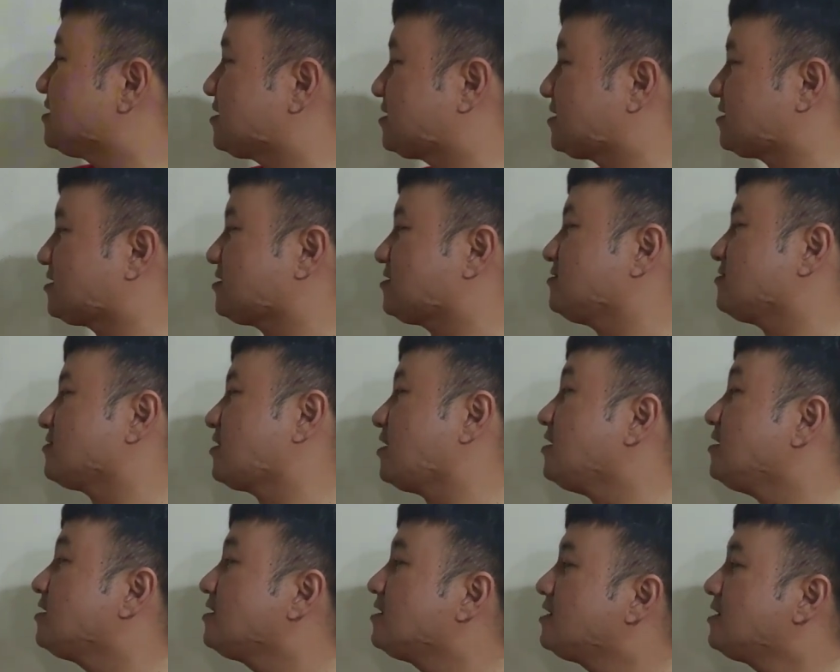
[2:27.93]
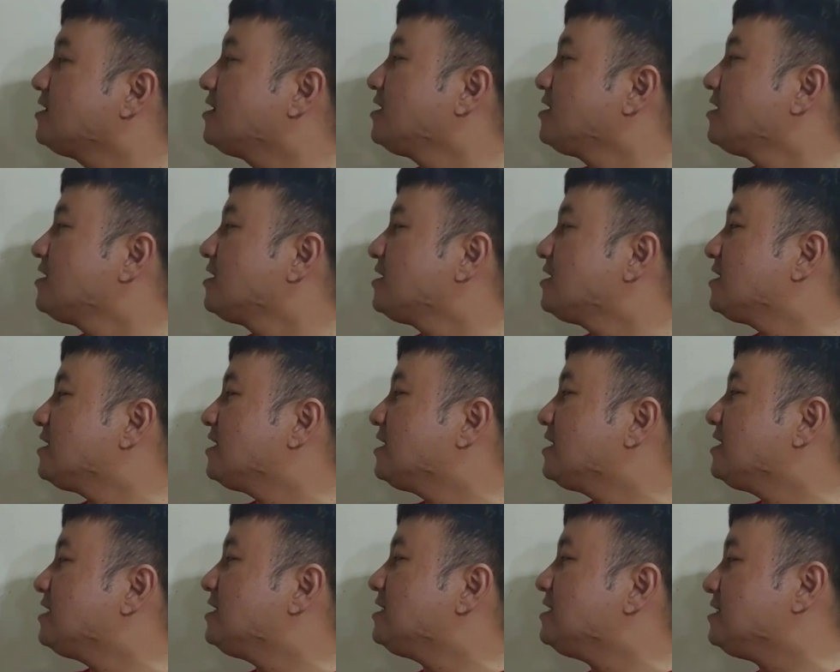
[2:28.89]
is. Okay,
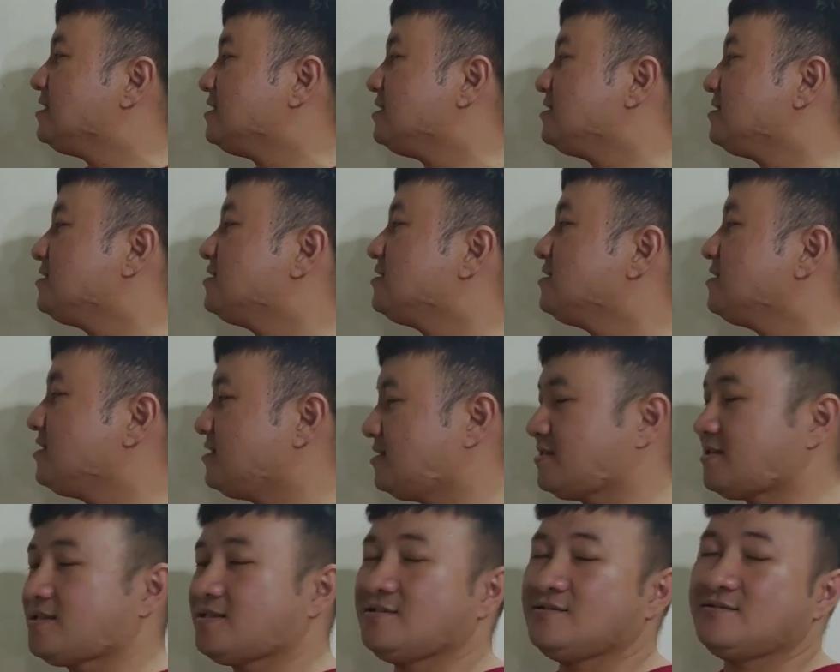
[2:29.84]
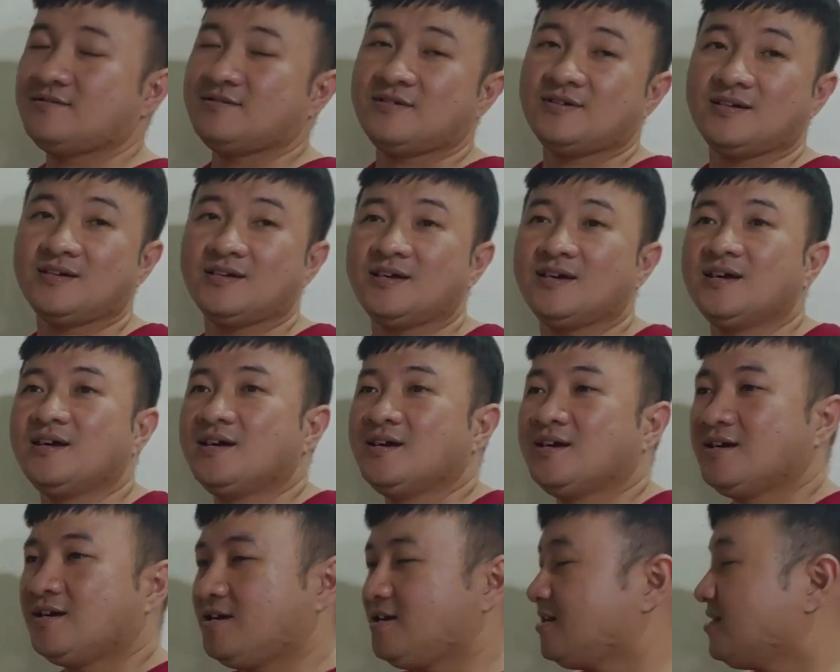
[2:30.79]
he is.
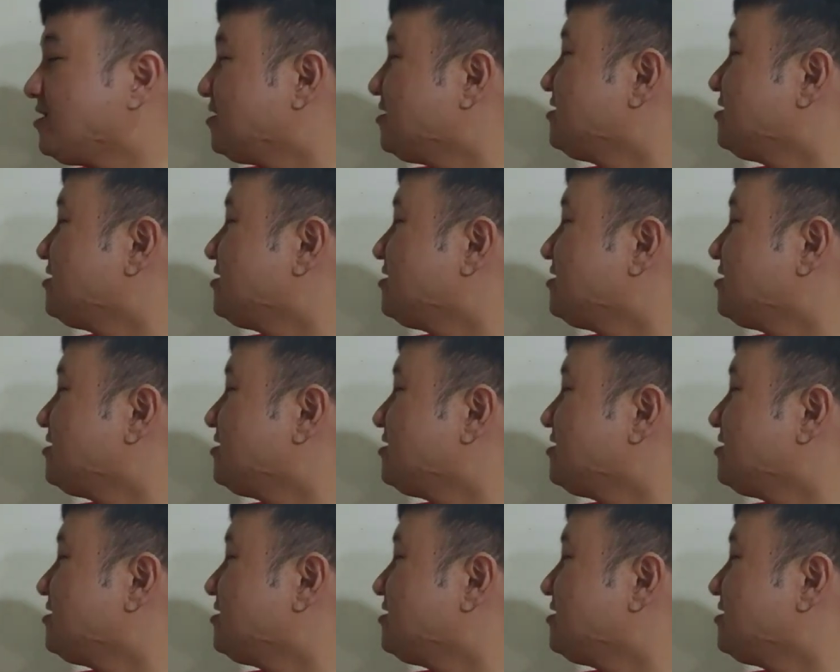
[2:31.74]
He